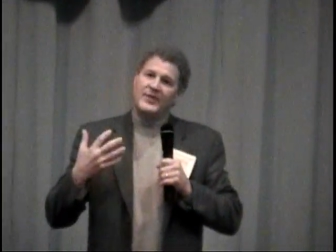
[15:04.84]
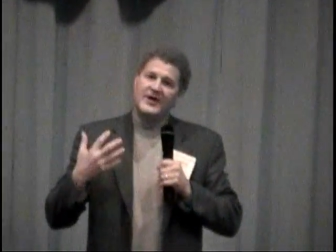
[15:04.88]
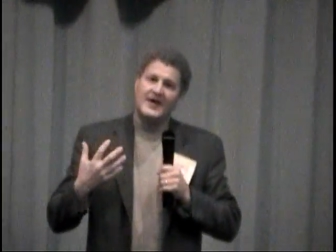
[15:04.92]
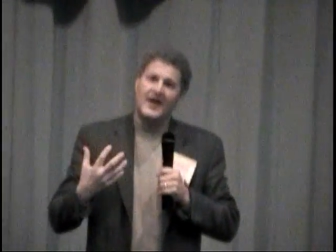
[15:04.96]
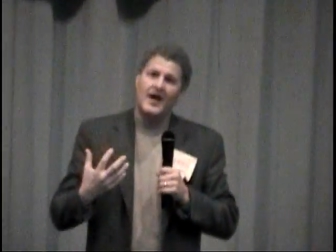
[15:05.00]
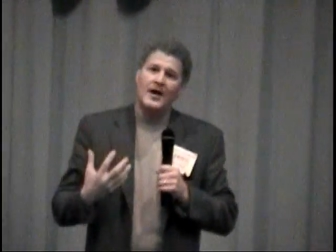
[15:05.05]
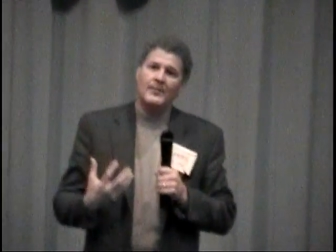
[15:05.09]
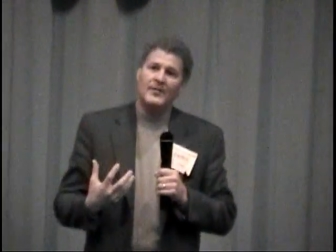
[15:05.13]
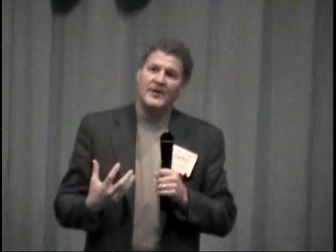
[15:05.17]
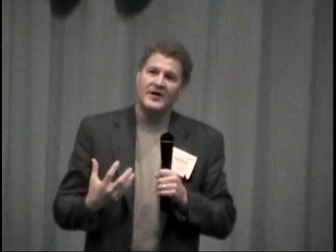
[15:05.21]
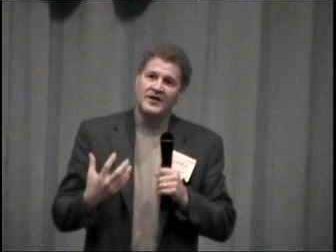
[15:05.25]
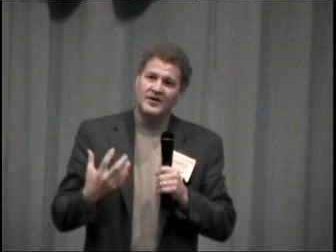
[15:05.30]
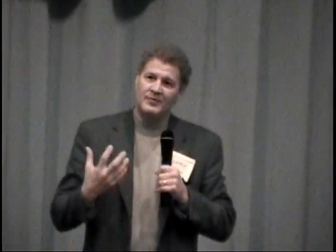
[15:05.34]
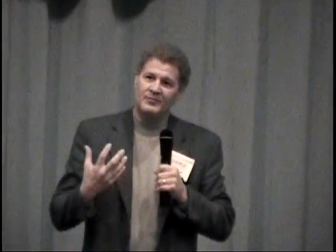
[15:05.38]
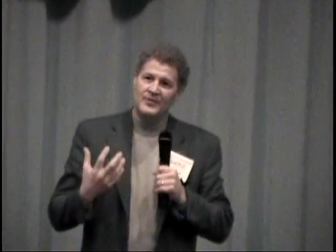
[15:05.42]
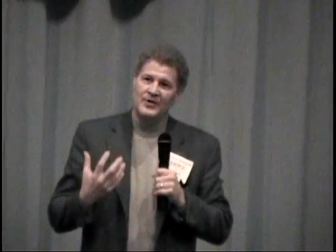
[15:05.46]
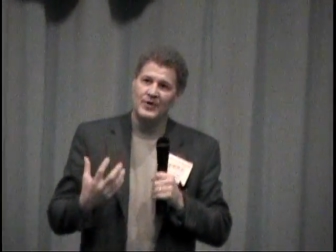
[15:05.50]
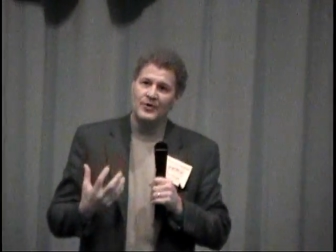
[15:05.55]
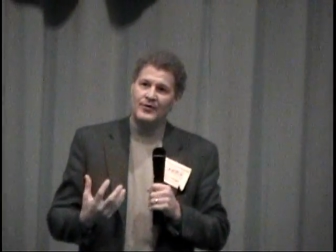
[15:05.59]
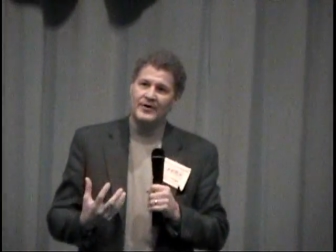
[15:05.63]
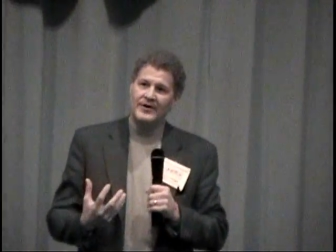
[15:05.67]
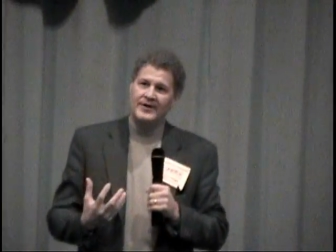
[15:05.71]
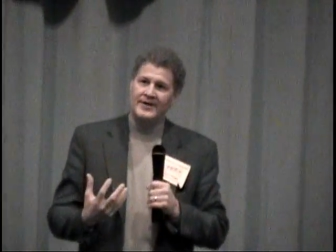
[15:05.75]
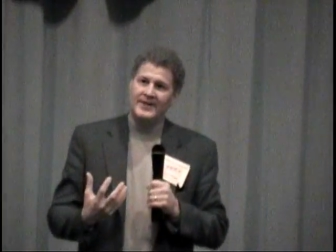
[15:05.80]
Become a
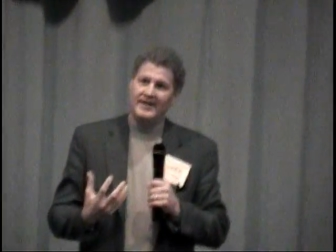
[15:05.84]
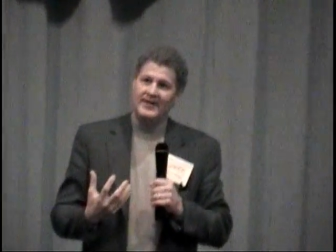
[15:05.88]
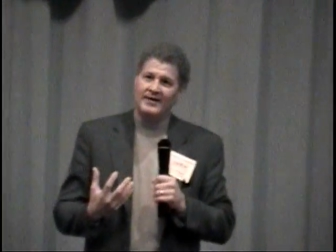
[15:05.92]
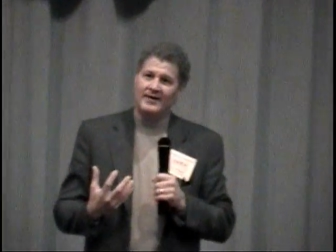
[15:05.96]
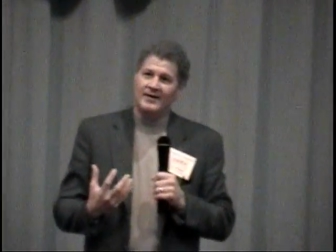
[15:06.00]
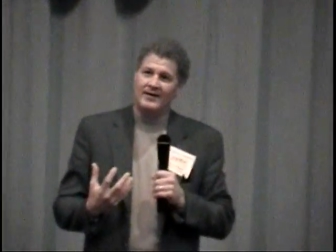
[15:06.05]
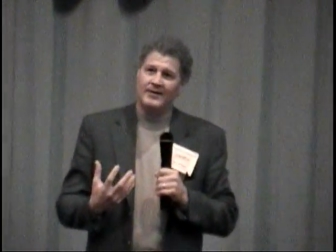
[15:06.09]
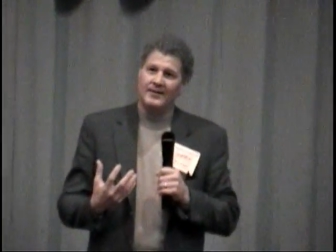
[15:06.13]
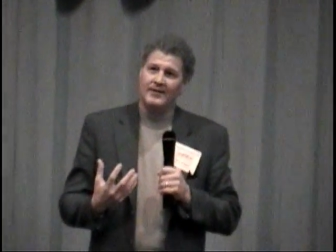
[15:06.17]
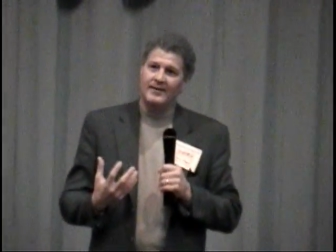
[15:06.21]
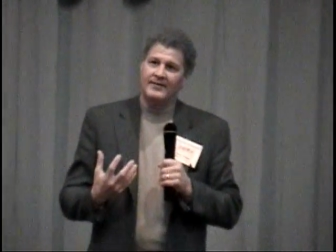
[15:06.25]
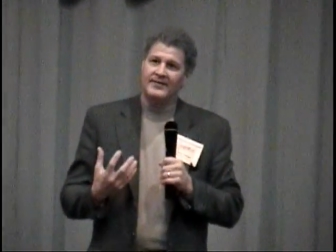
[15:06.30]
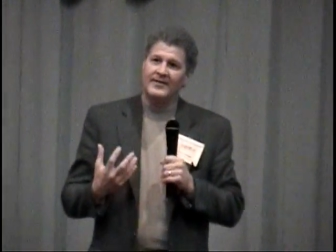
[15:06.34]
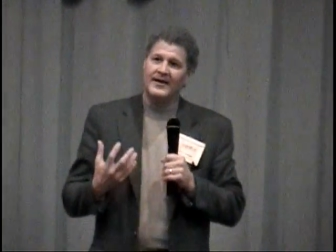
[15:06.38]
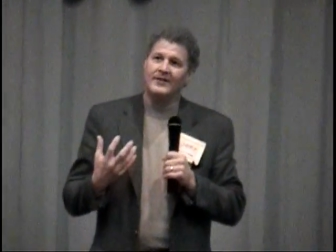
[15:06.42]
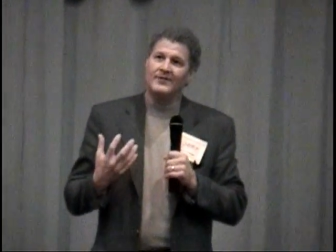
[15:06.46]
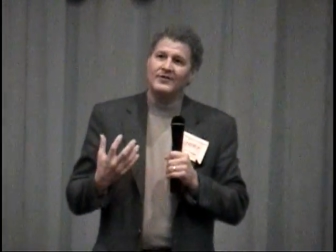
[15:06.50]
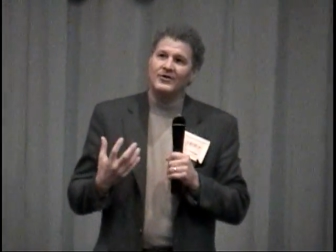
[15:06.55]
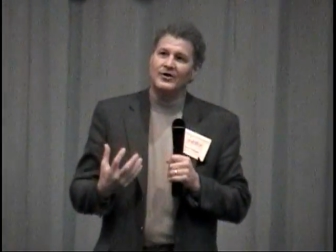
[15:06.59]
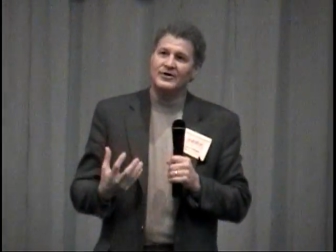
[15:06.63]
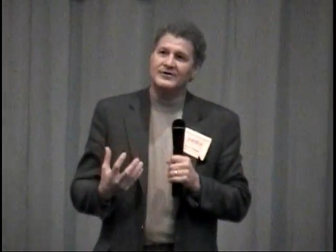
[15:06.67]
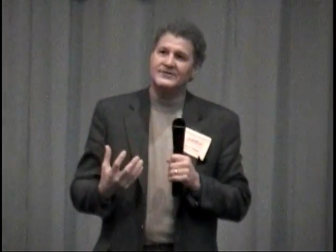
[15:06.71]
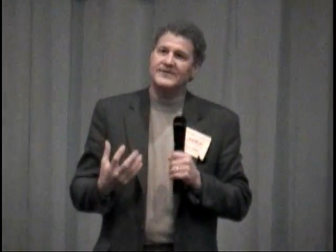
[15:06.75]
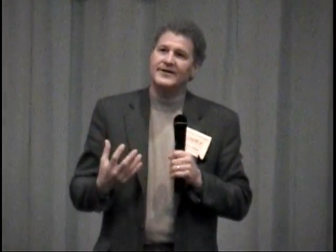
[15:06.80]
community
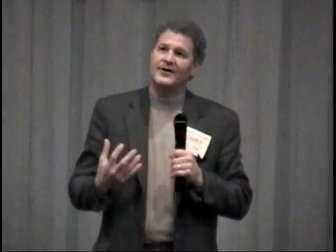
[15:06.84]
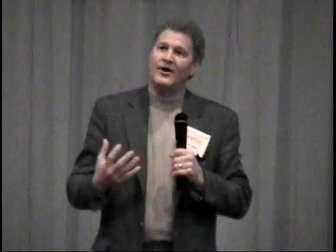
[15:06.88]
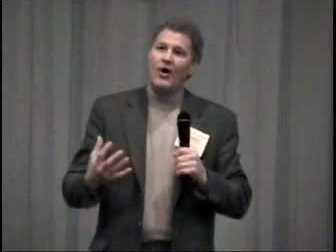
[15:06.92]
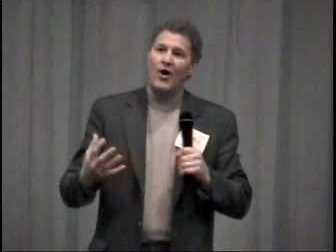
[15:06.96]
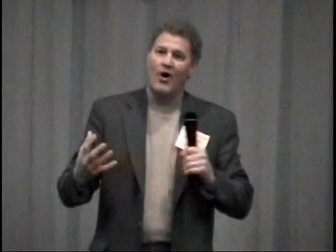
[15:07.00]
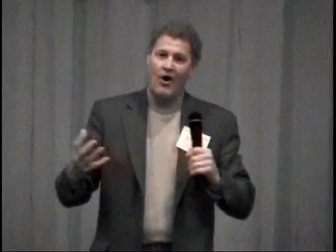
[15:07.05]
that looks at